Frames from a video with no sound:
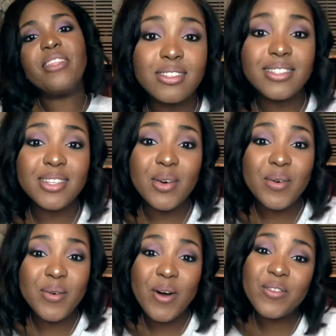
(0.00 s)

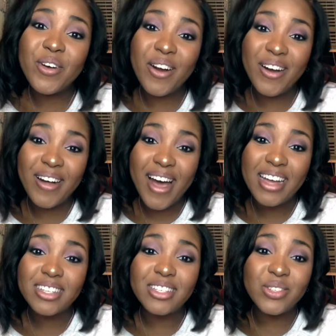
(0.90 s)
So overall,
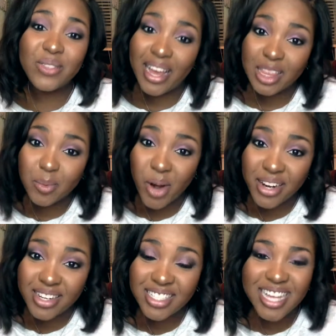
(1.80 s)
I do like the
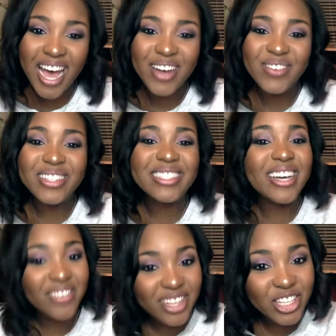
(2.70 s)
products. I will
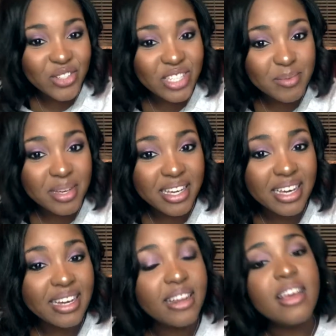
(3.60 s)
definitely use them
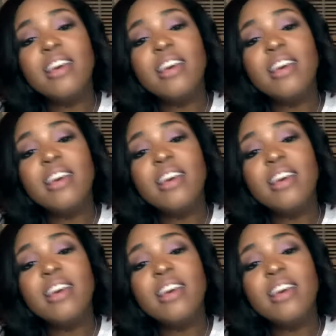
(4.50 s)
again.